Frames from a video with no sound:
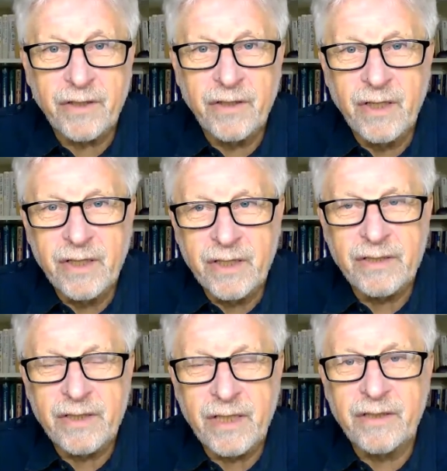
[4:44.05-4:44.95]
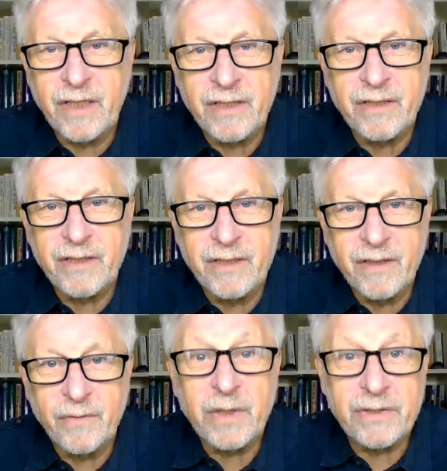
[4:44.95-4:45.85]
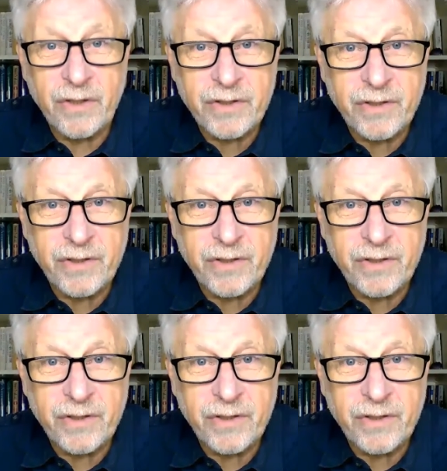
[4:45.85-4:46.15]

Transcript: is that the researchers